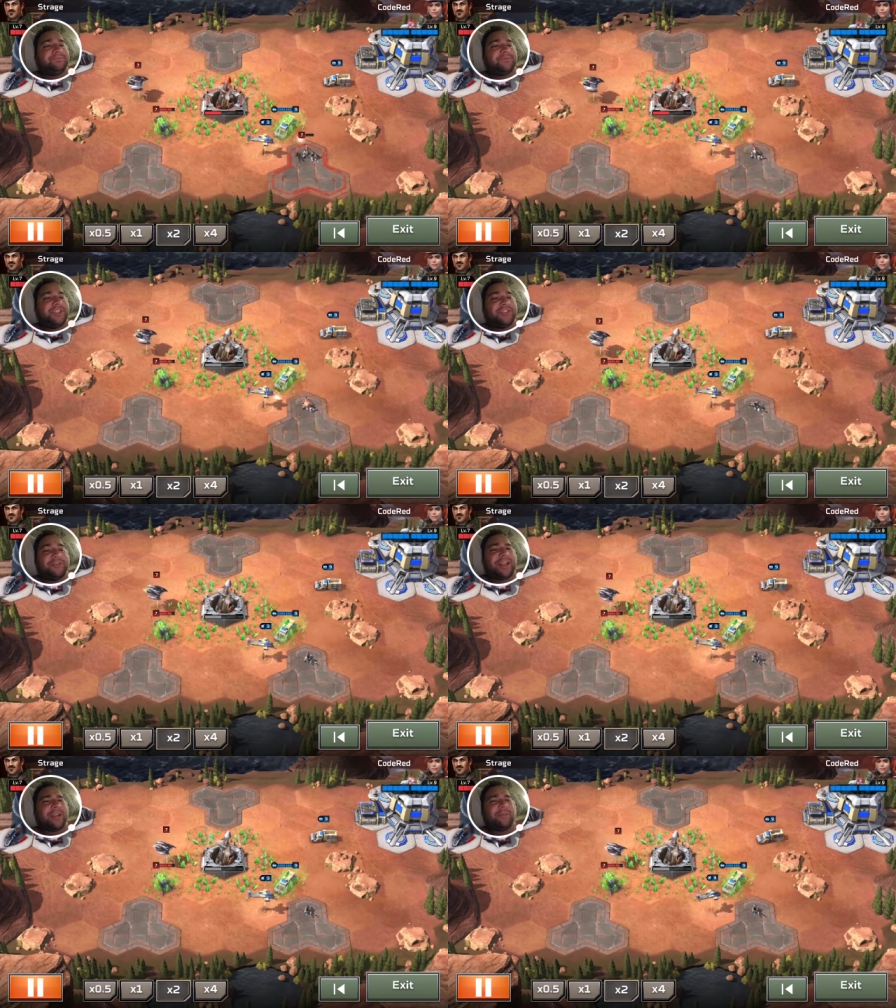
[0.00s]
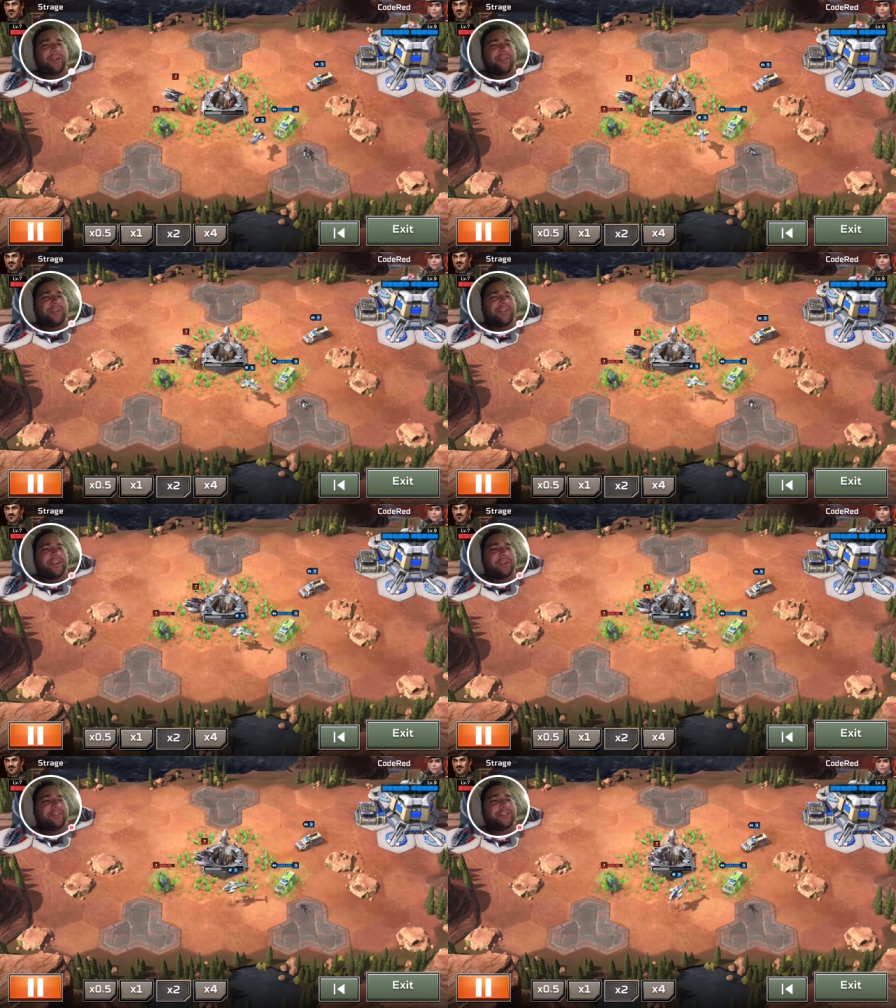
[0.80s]
because it would take him forever to kill that
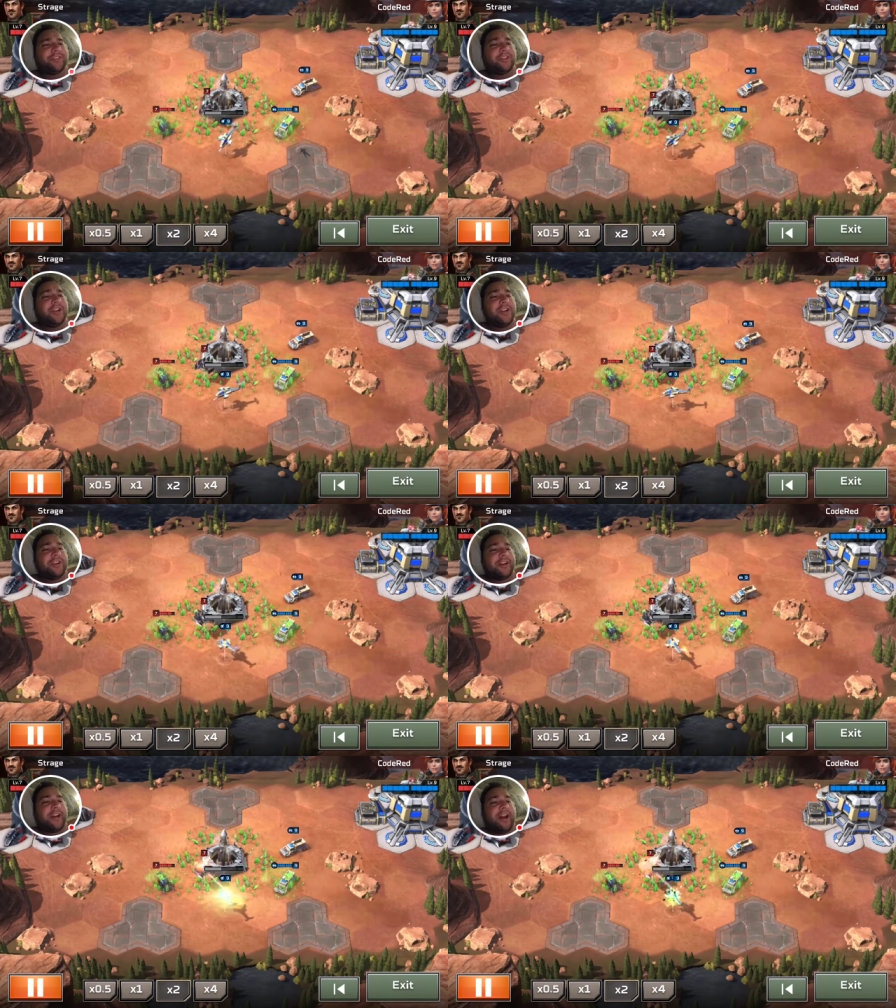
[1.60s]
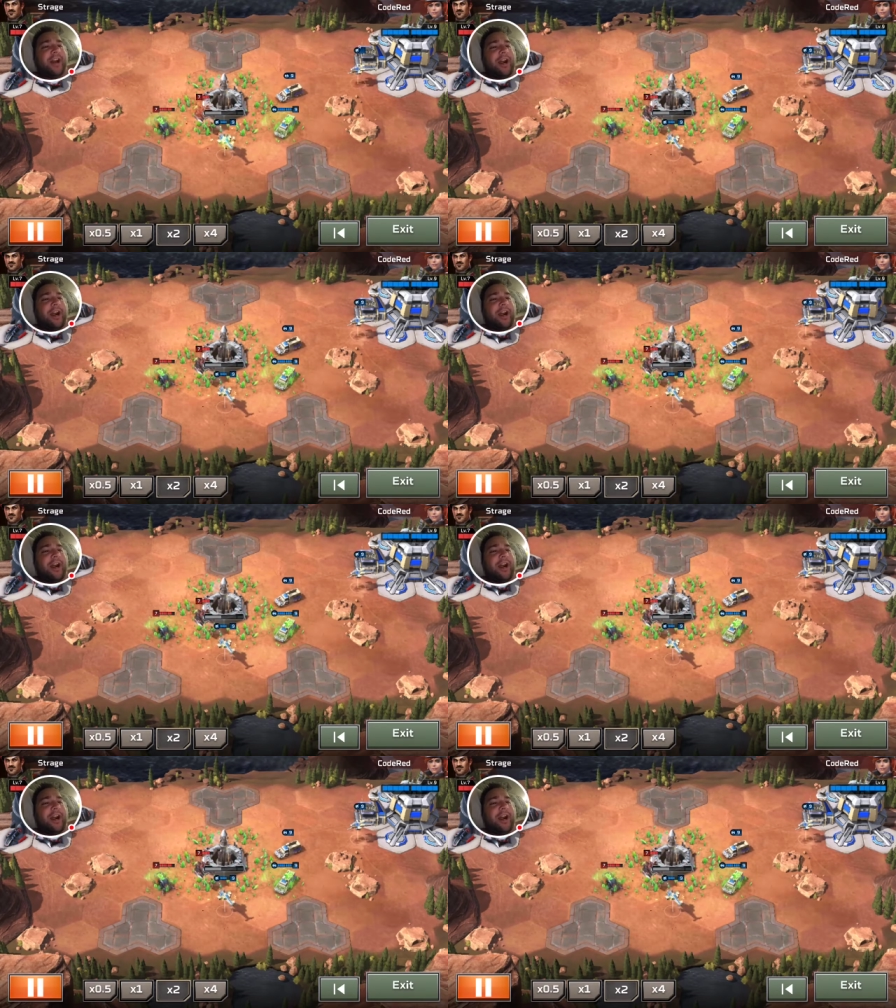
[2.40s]
harvester. I'm